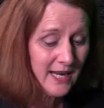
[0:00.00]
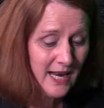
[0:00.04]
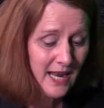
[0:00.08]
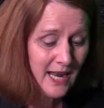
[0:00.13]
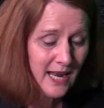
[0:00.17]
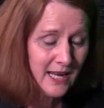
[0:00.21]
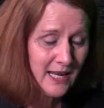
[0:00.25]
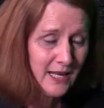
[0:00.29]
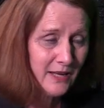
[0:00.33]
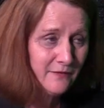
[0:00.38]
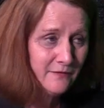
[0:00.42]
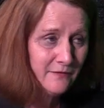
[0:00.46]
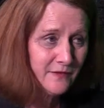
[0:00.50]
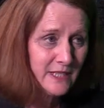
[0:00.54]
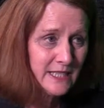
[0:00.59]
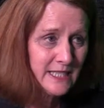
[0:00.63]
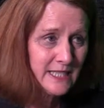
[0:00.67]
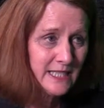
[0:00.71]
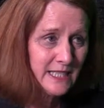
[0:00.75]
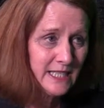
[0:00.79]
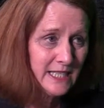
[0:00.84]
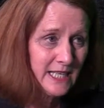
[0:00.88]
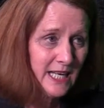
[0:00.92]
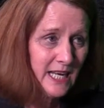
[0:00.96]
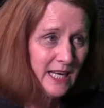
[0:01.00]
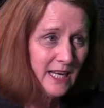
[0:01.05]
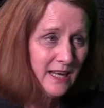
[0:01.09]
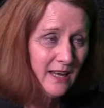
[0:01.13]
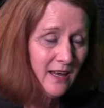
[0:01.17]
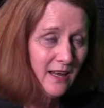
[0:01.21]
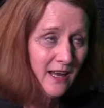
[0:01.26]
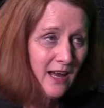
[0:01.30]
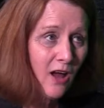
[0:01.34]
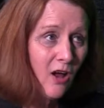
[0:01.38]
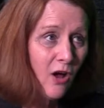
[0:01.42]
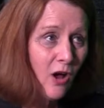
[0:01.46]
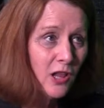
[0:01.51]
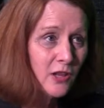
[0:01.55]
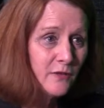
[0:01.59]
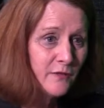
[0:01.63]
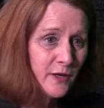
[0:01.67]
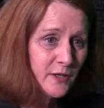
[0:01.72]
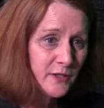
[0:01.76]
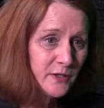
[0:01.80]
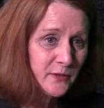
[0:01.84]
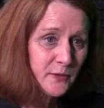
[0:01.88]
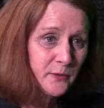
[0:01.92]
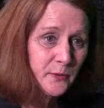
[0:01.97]
I have visited all of
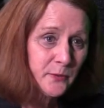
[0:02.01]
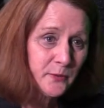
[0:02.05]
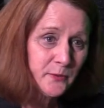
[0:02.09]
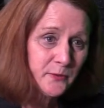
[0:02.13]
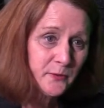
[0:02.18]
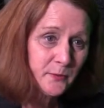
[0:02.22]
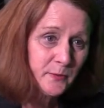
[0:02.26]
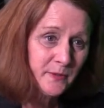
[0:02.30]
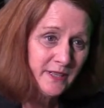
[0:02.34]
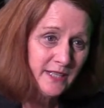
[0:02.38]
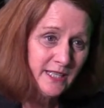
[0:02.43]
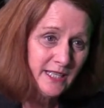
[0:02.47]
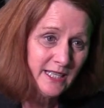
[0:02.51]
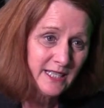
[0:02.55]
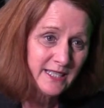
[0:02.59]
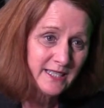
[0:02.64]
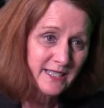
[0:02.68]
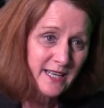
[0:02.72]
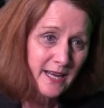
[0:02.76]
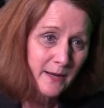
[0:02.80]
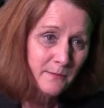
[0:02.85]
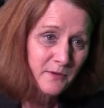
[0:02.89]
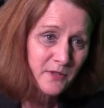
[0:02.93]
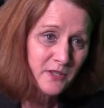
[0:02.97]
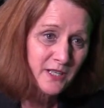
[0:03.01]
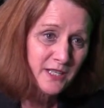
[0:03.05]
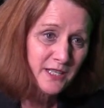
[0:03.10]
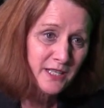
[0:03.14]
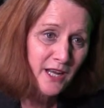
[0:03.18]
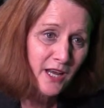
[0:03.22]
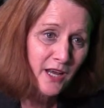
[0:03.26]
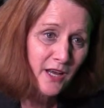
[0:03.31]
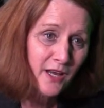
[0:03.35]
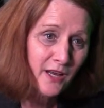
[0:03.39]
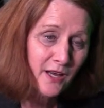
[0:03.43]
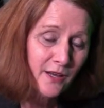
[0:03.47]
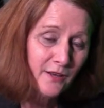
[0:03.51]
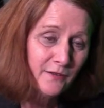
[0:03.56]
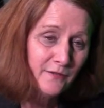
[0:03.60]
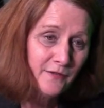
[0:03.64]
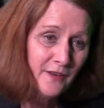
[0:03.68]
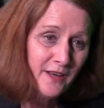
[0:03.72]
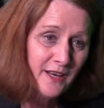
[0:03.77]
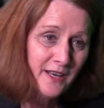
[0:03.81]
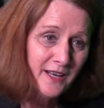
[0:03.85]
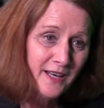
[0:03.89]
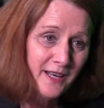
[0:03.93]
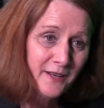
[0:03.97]
our schools with the exception of
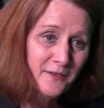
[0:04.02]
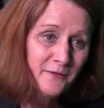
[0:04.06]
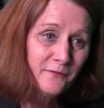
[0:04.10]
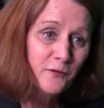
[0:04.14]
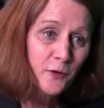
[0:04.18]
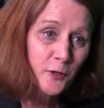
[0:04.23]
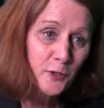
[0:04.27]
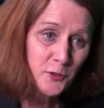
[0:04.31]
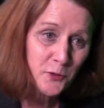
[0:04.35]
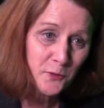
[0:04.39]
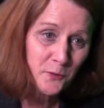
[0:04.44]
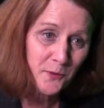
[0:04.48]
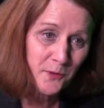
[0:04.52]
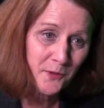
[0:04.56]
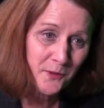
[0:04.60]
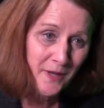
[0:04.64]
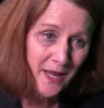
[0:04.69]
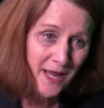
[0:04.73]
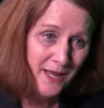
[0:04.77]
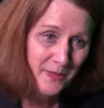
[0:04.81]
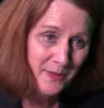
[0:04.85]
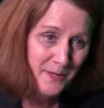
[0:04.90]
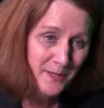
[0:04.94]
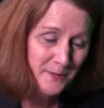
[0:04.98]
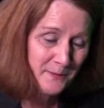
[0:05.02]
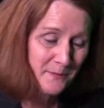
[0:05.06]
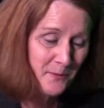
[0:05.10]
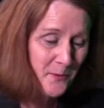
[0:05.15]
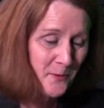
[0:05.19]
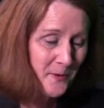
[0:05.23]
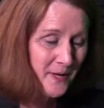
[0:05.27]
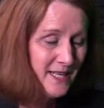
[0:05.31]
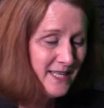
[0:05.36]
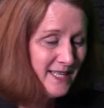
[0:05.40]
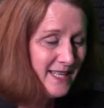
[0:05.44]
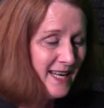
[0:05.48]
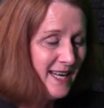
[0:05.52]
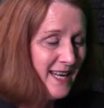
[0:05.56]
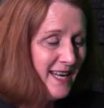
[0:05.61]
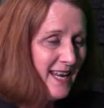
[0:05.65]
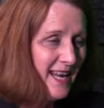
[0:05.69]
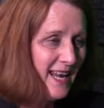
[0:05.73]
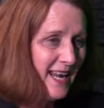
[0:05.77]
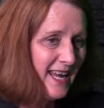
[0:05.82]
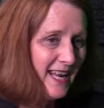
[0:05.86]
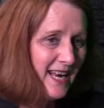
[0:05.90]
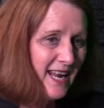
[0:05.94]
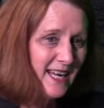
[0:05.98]
virtual at this point,
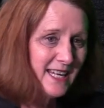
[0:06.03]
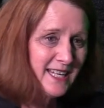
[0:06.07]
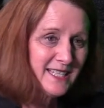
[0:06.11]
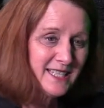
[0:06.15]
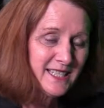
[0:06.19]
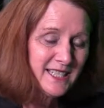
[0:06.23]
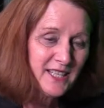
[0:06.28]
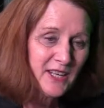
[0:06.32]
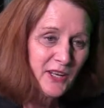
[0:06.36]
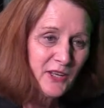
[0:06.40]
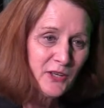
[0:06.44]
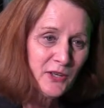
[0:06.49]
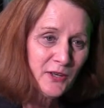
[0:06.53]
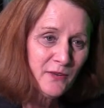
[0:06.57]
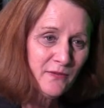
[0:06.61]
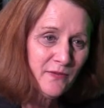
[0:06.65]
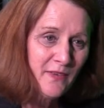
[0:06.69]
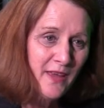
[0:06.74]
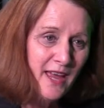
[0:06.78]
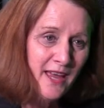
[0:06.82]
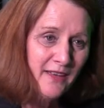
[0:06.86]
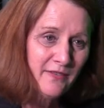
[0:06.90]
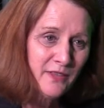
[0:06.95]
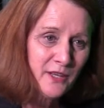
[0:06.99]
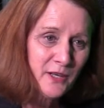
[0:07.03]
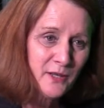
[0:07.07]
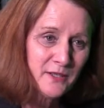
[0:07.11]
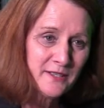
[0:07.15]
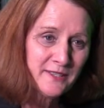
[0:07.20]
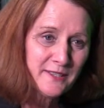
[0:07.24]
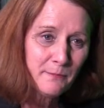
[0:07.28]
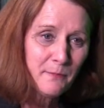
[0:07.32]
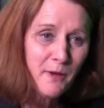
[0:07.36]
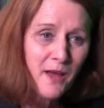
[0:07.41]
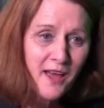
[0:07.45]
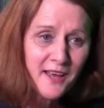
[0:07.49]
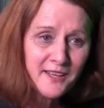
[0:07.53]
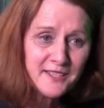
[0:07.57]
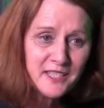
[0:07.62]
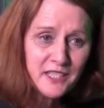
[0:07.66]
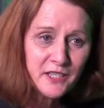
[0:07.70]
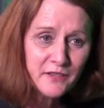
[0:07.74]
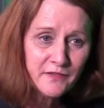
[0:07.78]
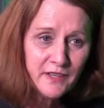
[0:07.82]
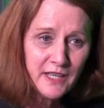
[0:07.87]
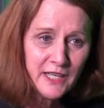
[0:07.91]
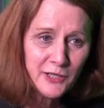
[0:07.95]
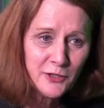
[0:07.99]
and I can tell you that there's a
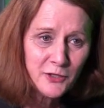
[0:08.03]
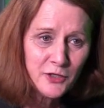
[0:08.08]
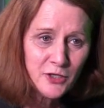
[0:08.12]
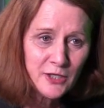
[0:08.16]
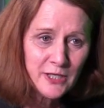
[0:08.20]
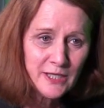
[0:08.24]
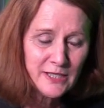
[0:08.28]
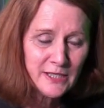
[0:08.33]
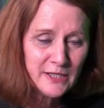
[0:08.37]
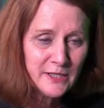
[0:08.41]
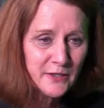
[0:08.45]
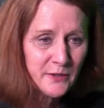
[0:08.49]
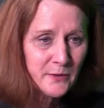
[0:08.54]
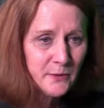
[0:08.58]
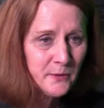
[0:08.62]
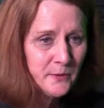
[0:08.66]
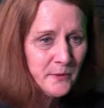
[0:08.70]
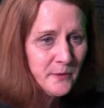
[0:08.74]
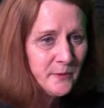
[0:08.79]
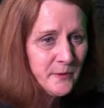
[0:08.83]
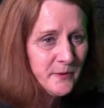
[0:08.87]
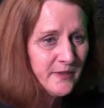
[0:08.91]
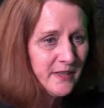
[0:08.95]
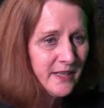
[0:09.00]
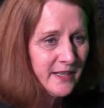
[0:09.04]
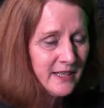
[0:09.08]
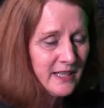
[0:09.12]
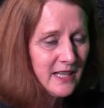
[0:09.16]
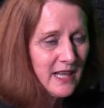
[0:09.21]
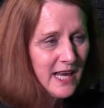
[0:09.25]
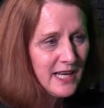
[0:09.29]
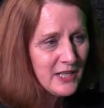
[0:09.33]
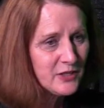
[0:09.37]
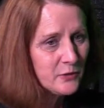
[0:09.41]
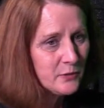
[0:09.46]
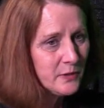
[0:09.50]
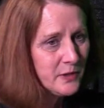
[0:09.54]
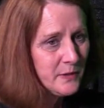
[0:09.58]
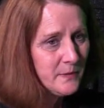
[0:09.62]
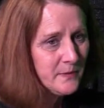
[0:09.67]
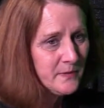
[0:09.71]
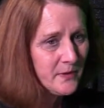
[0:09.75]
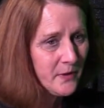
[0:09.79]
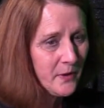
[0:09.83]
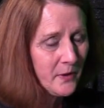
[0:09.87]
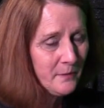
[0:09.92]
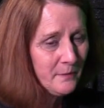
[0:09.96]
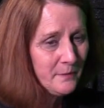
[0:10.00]
positive energy in the schools. The
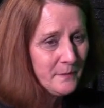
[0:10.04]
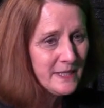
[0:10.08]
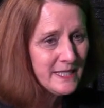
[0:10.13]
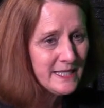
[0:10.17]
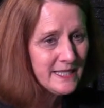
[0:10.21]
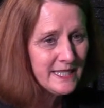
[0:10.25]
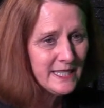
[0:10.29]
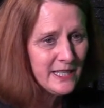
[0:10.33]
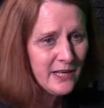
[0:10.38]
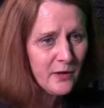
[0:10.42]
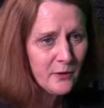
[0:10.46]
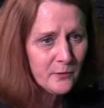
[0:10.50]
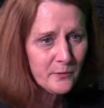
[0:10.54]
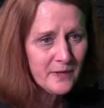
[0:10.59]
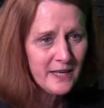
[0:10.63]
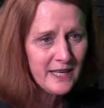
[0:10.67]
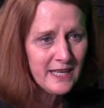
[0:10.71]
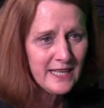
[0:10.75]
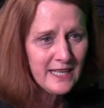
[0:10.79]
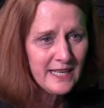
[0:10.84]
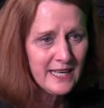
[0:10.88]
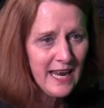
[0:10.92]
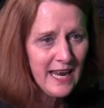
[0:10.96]
classrooms are busy already,